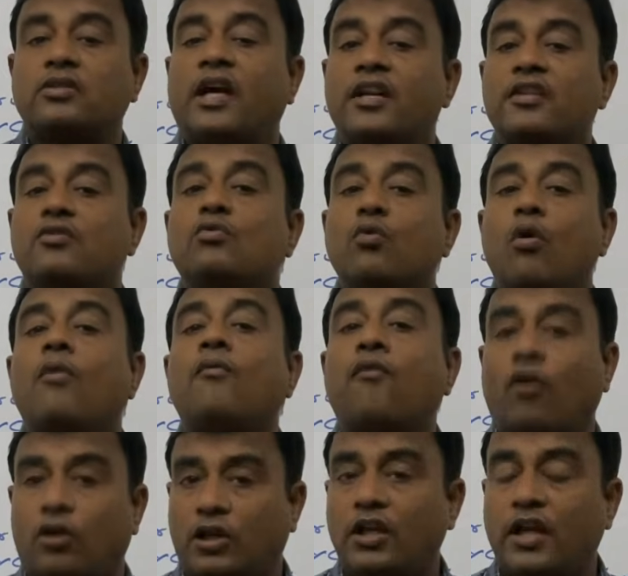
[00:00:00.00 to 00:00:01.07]
there is no
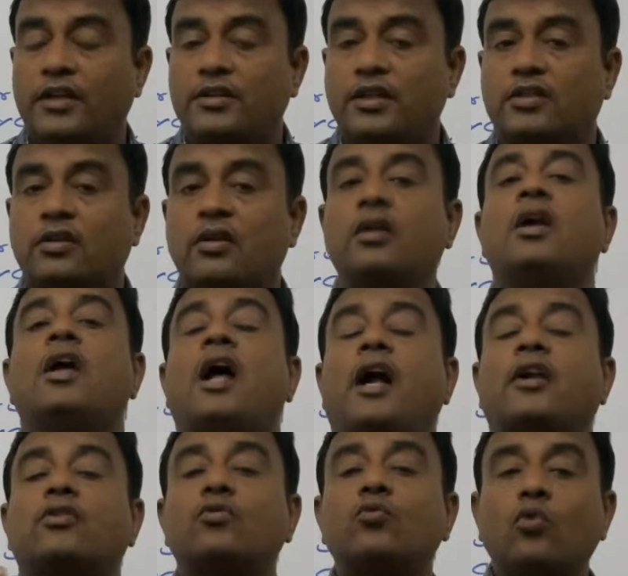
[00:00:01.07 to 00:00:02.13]
fertilization
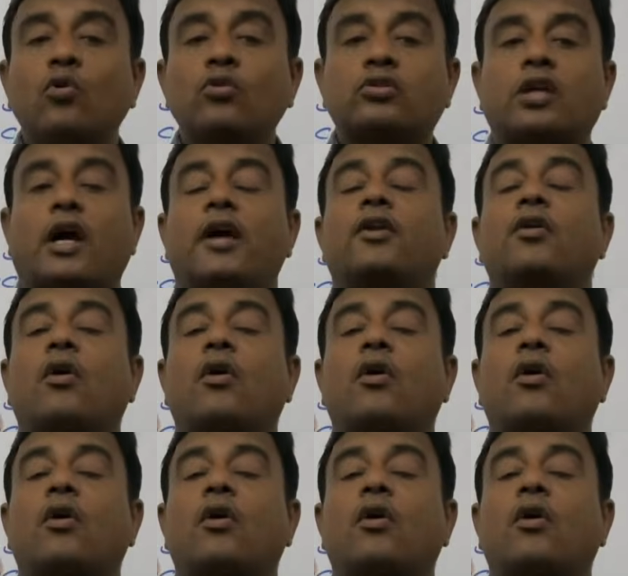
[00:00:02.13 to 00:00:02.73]
and the oocyte,